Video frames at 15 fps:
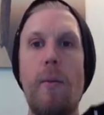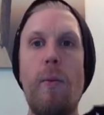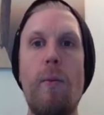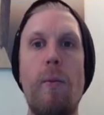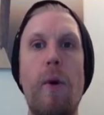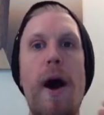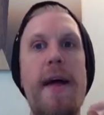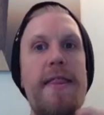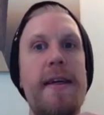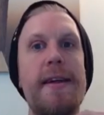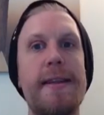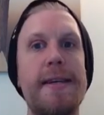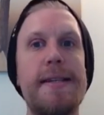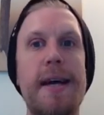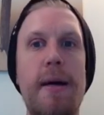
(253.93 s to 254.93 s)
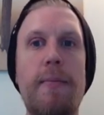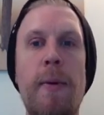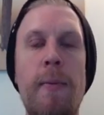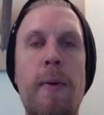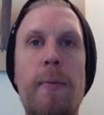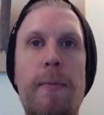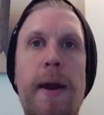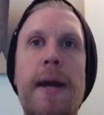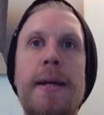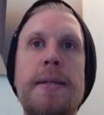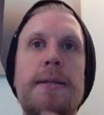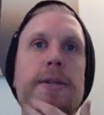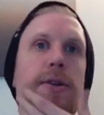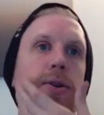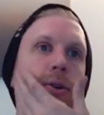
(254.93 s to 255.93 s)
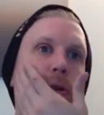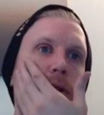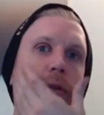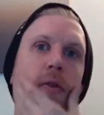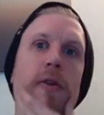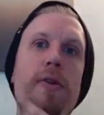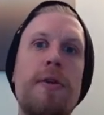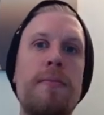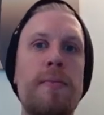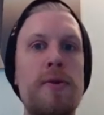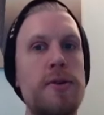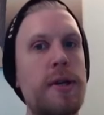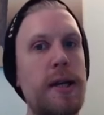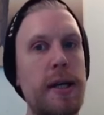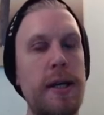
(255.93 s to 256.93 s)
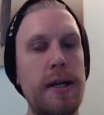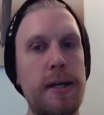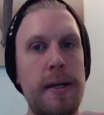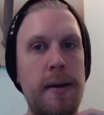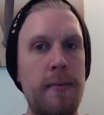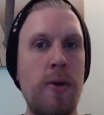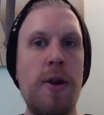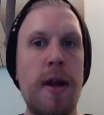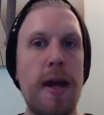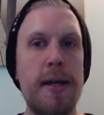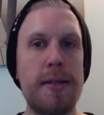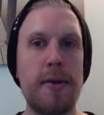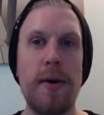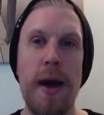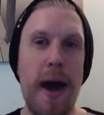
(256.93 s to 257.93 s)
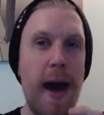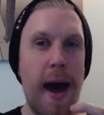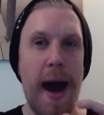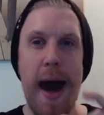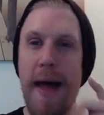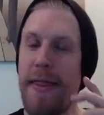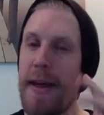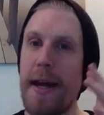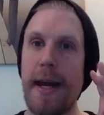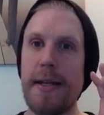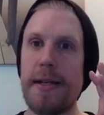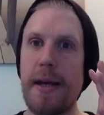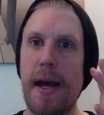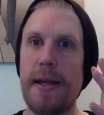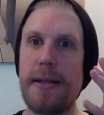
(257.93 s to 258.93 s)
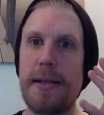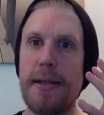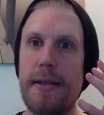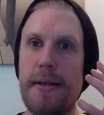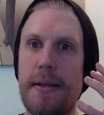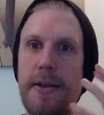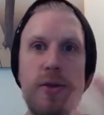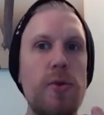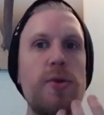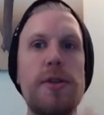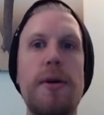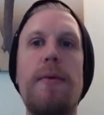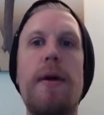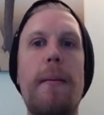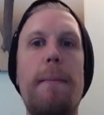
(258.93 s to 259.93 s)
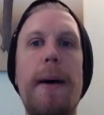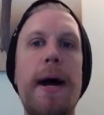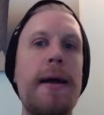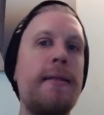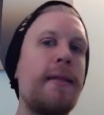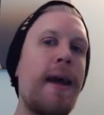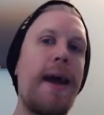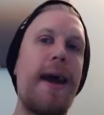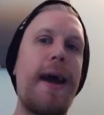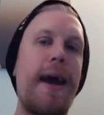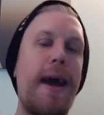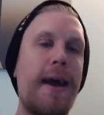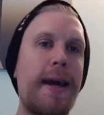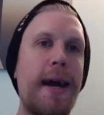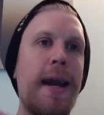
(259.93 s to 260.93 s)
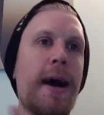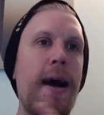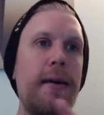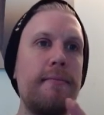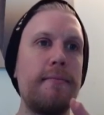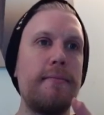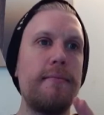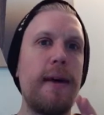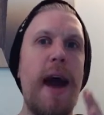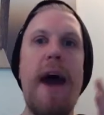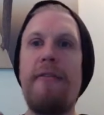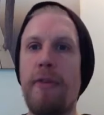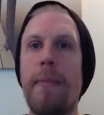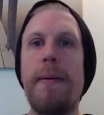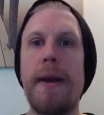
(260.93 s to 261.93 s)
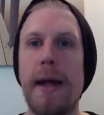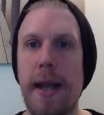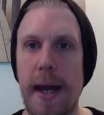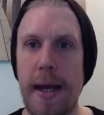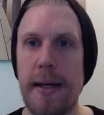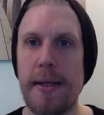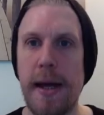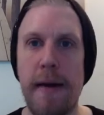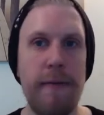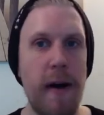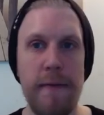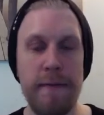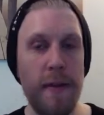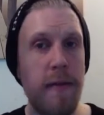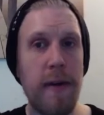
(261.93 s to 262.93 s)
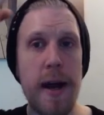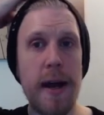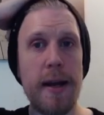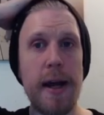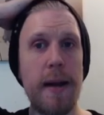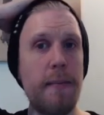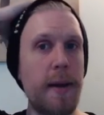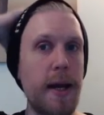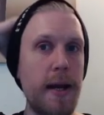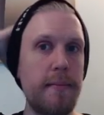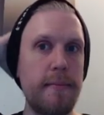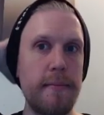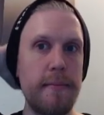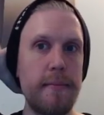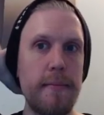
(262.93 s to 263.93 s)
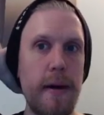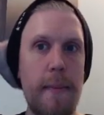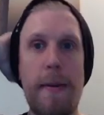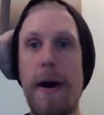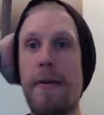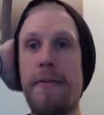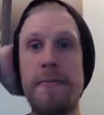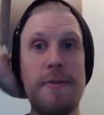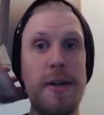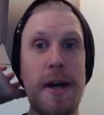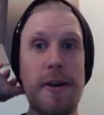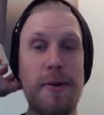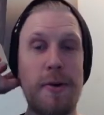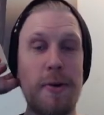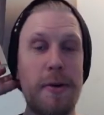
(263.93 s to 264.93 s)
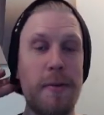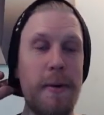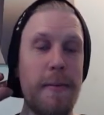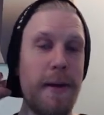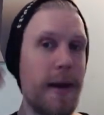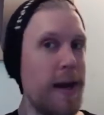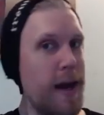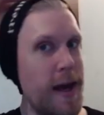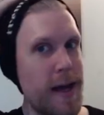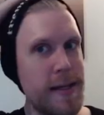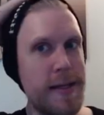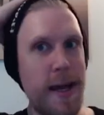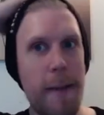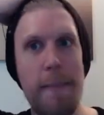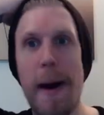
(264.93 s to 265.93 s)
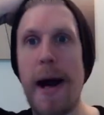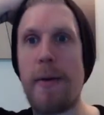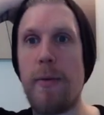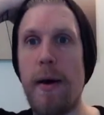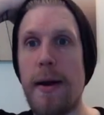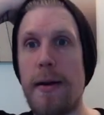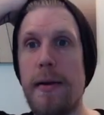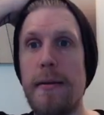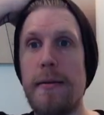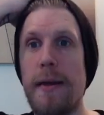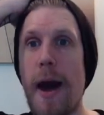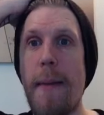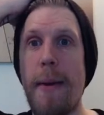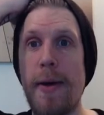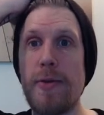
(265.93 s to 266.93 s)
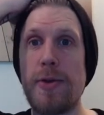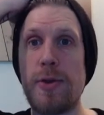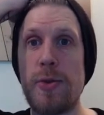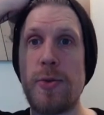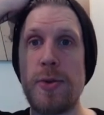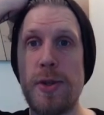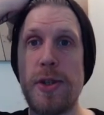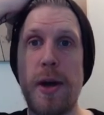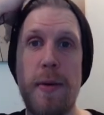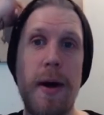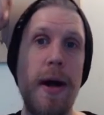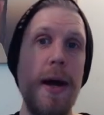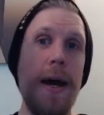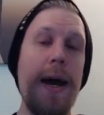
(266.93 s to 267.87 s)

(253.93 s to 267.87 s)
What I think this album will bring to the rock and music community is, I think it's, it's Stone Sour a band that kind of everybody likes. I've, I've never heard anybody apart from Chad Kroeger maybe, say a bad word about Stone Sour